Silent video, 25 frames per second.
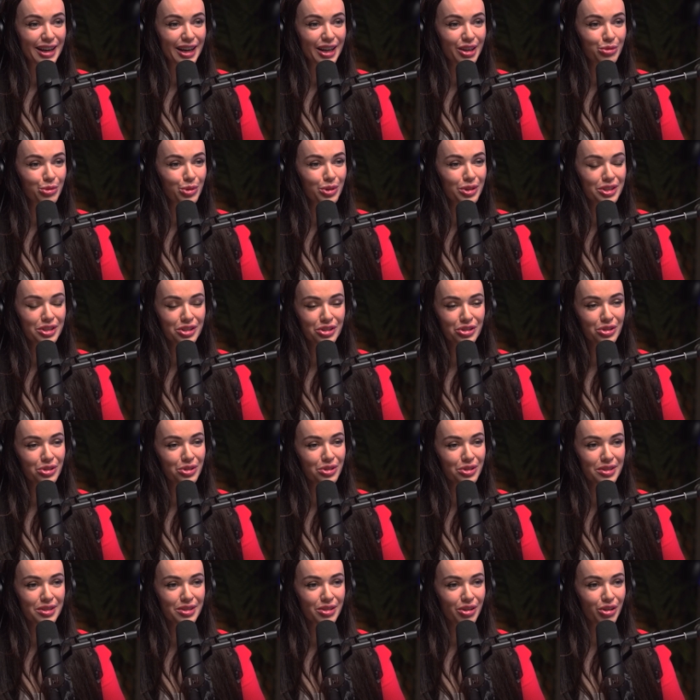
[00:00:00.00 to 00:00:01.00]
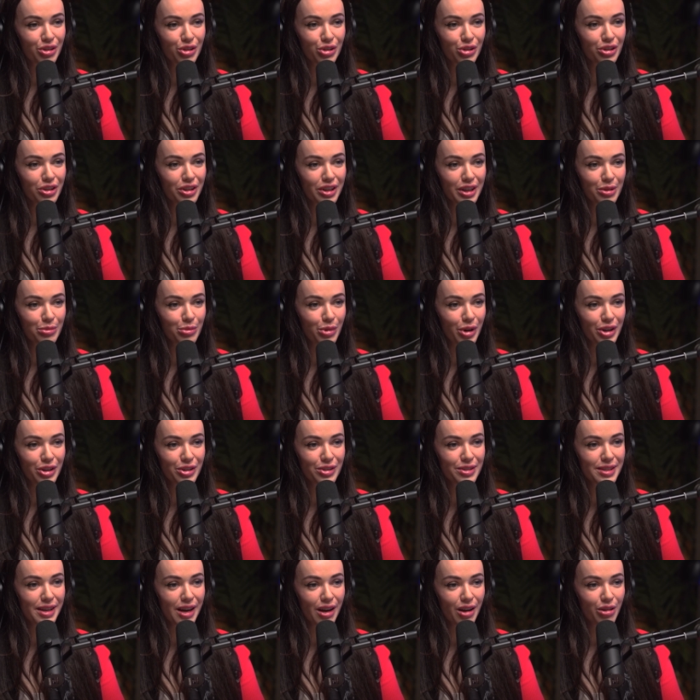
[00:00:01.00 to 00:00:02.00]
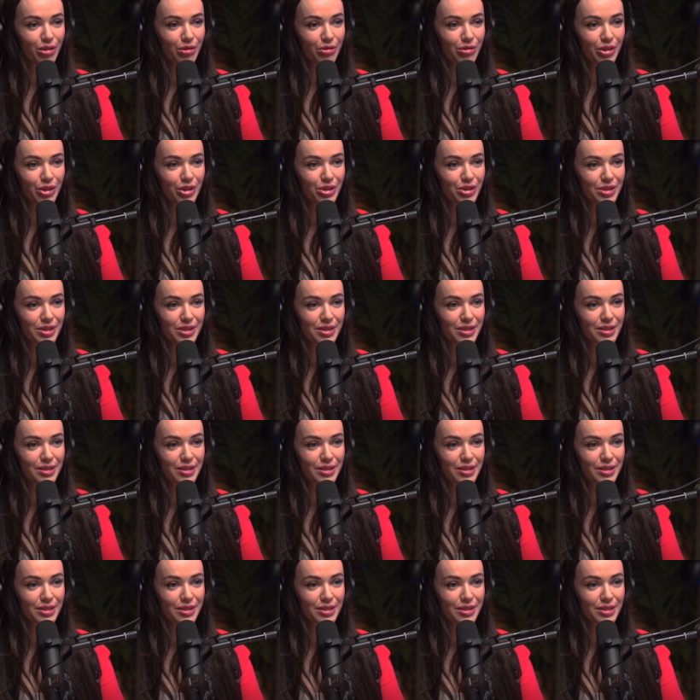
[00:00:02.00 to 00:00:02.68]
And what did you just start learning by yourself? You yeah,